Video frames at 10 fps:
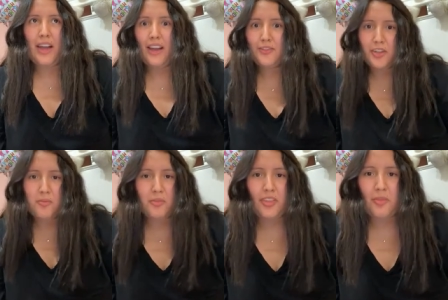have to
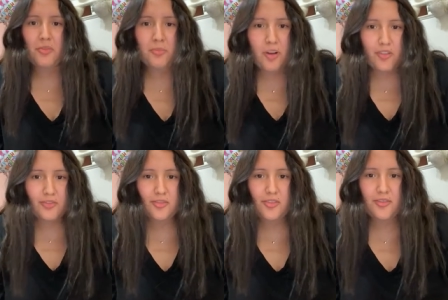come up with a
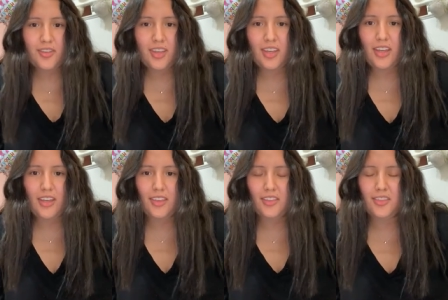proposal,
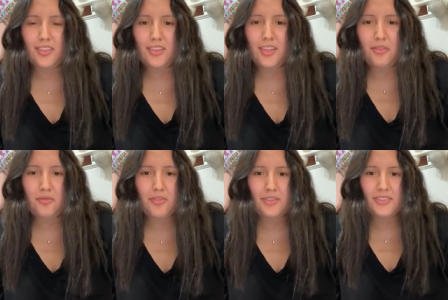and it
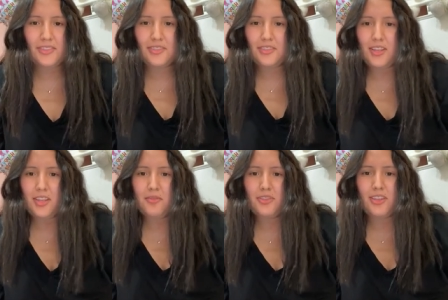
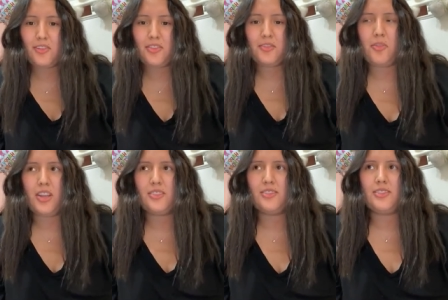was a good
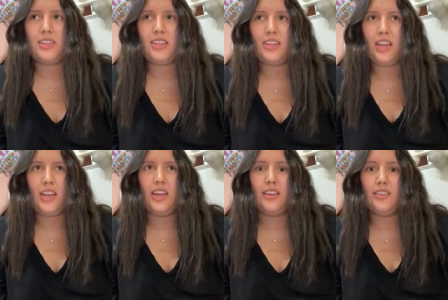way to see
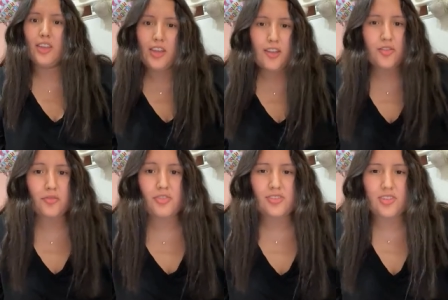and do
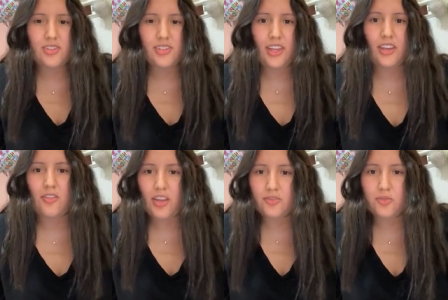research in like
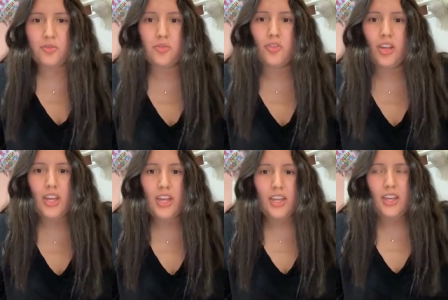grad school
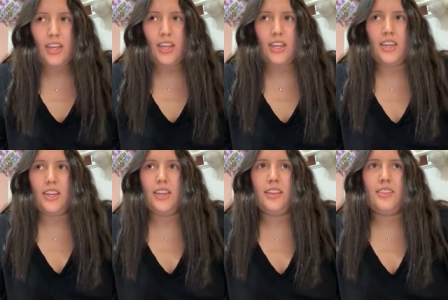
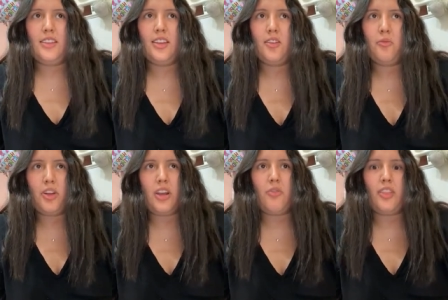and
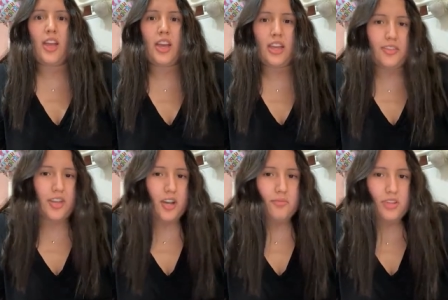where I wanna end
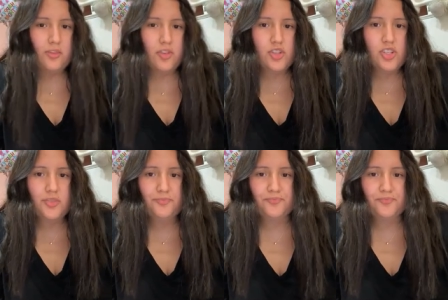up in the future.